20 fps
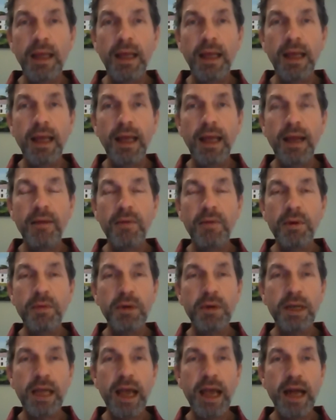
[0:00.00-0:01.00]
And we
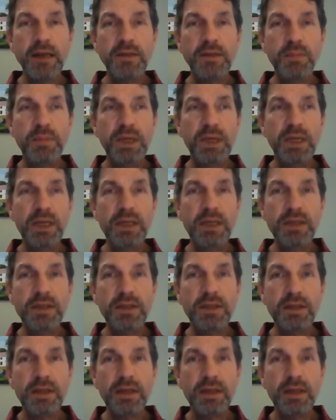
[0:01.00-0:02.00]
would catch
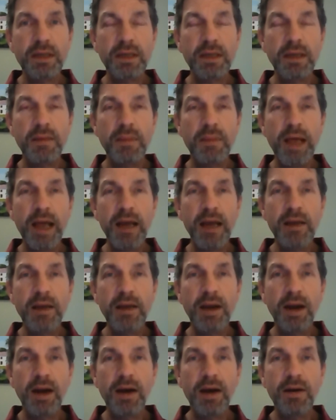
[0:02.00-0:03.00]
bees in the
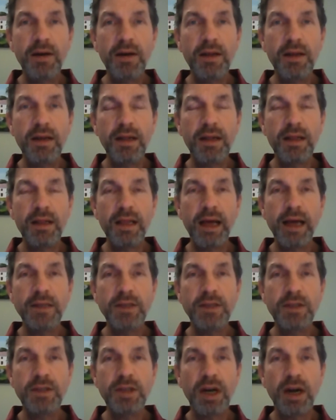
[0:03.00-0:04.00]
backyard in a
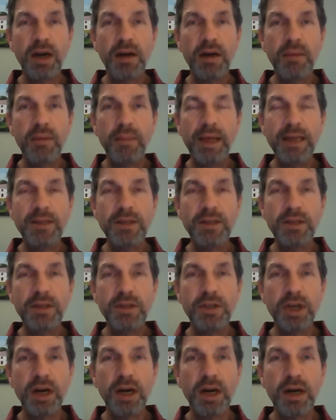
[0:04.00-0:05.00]
glass jar, a mason
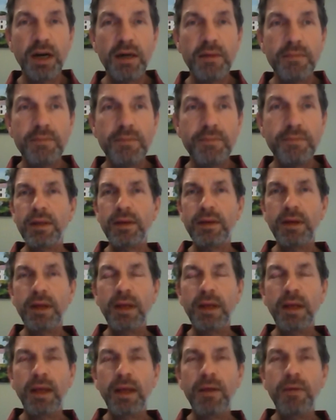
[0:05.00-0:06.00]
jar.
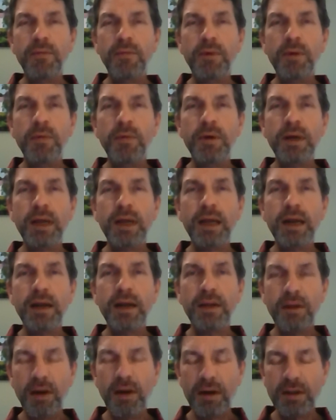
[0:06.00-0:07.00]
And we would get a
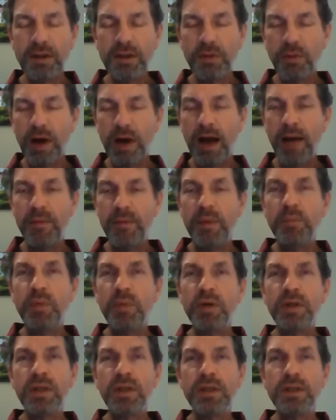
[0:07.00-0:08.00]
long swab and
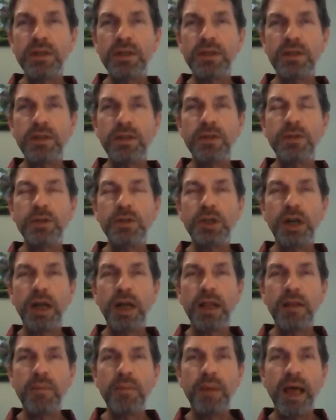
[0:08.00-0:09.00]
put this solution
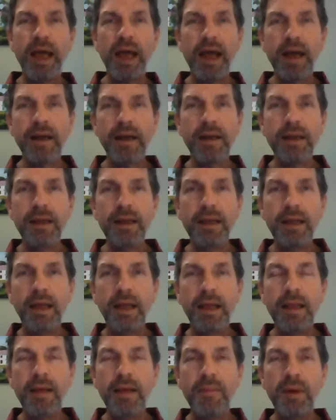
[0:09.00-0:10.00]
on the back.
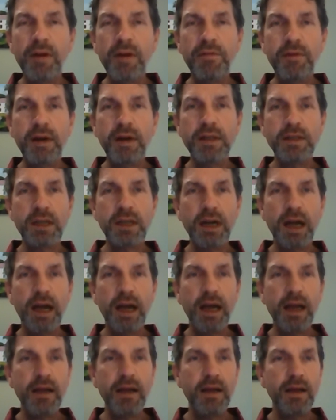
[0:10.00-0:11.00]
And then my friends and
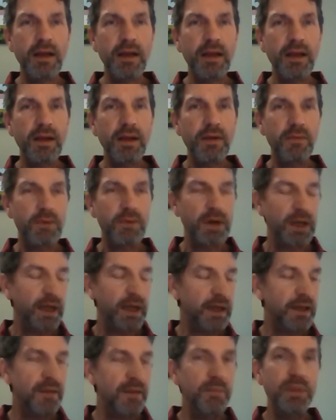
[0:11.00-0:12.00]
I would
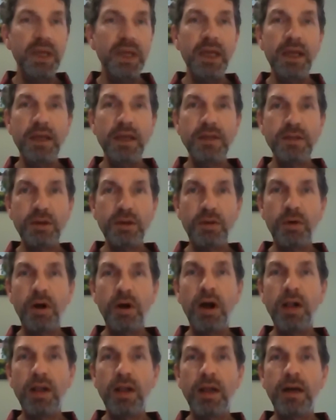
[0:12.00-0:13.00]
let the bees
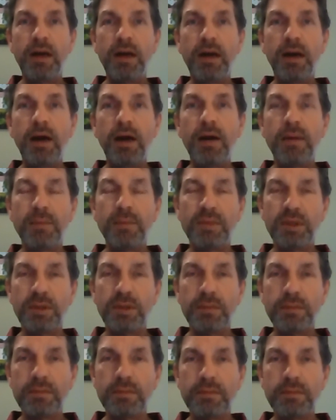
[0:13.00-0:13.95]
crawl on our arms.